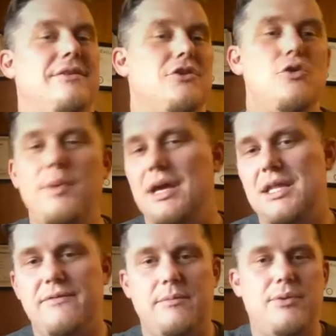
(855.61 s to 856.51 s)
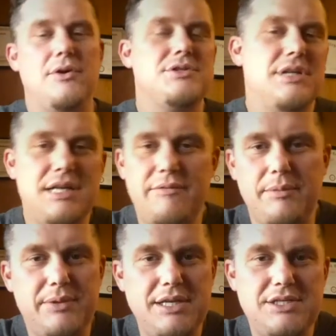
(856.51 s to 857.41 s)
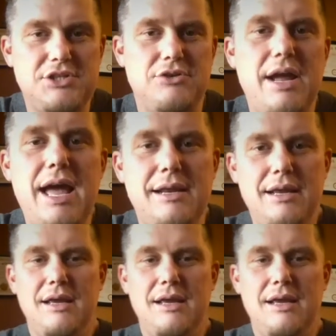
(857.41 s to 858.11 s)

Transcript: you being a different person in every place that you're at.